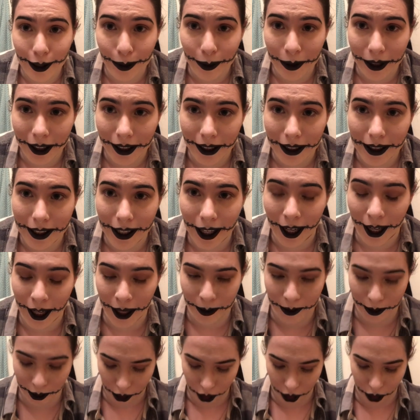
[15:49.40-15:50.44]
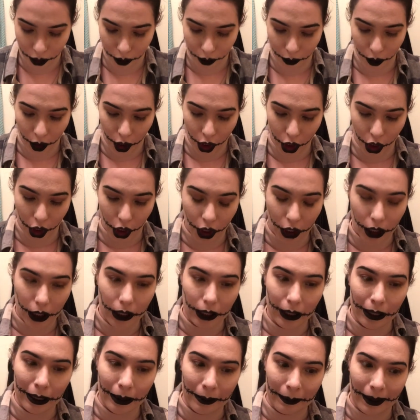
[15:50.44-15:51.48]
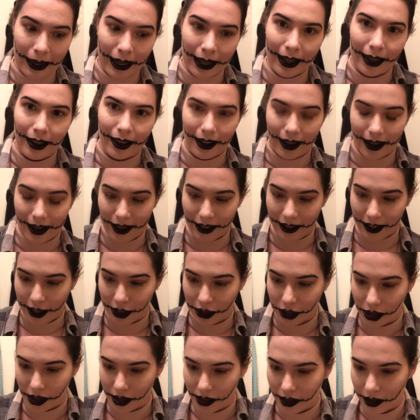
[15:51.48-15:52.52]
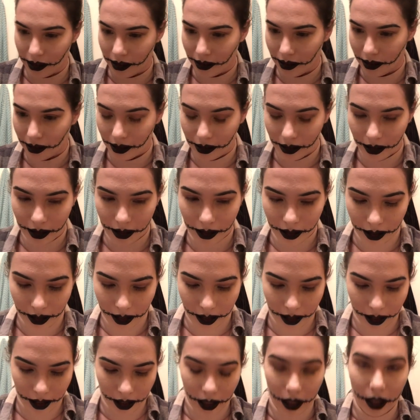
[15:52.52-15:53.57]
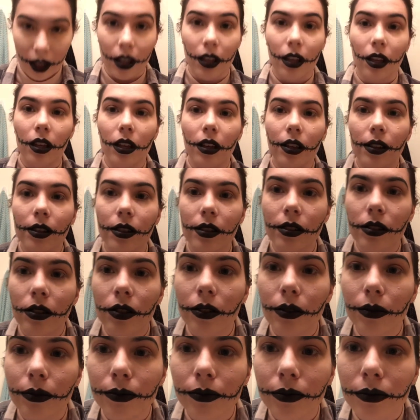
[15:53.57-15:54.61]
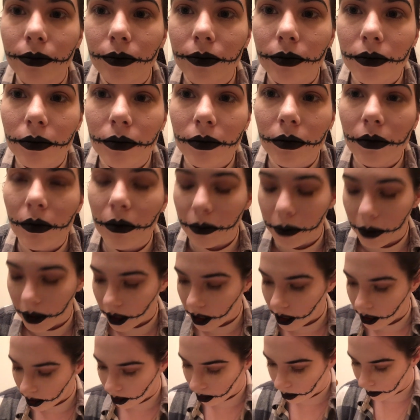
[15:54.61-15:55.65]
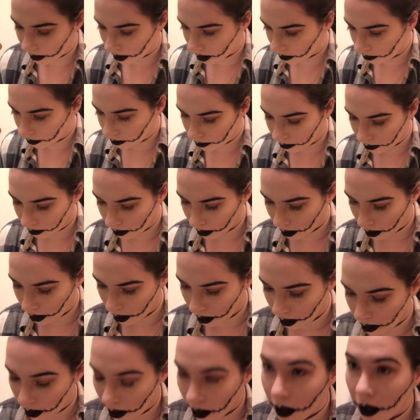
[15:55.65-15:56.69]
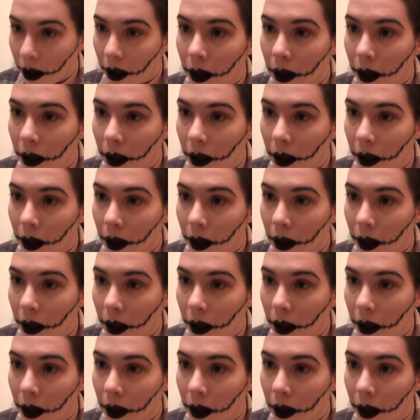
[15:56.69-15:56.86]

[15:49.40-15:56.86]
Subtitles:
be a good time to curl my eyelashes and put on a little bit of